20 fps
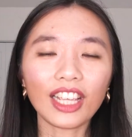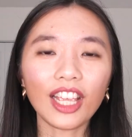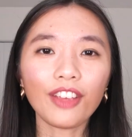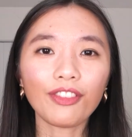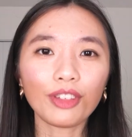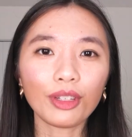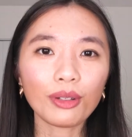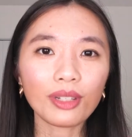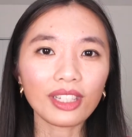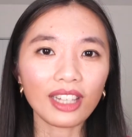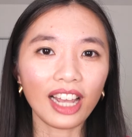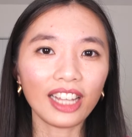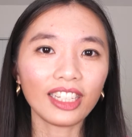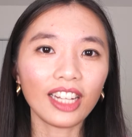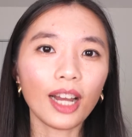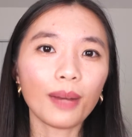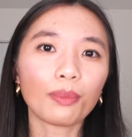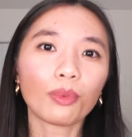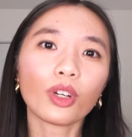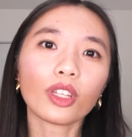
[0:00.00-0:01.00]
If you sign
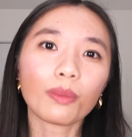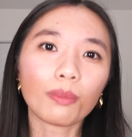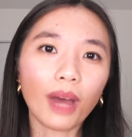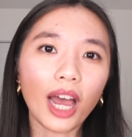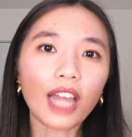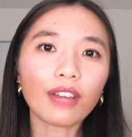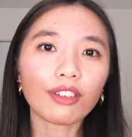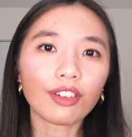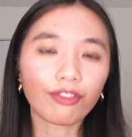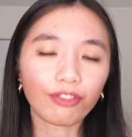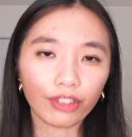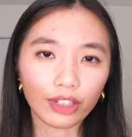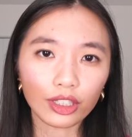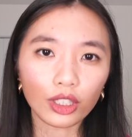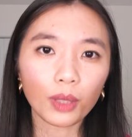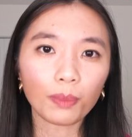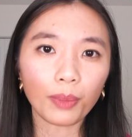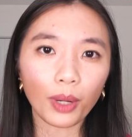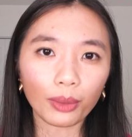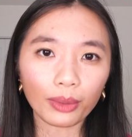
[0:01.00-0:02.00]
up with my
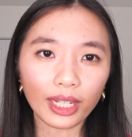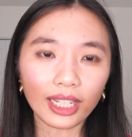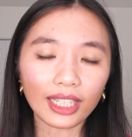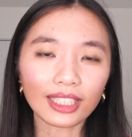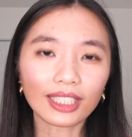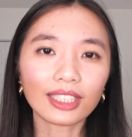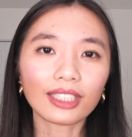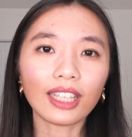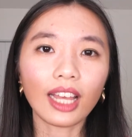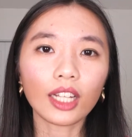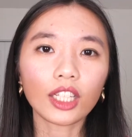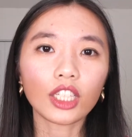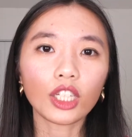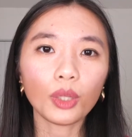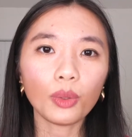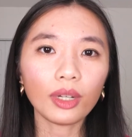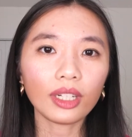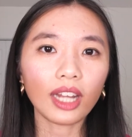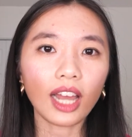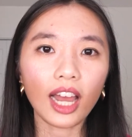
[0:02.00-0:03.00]
referral bonus, then
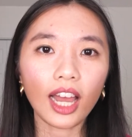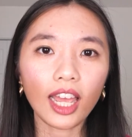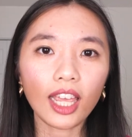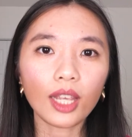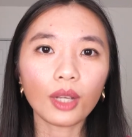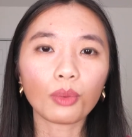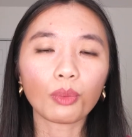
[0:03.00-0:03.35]
you and I,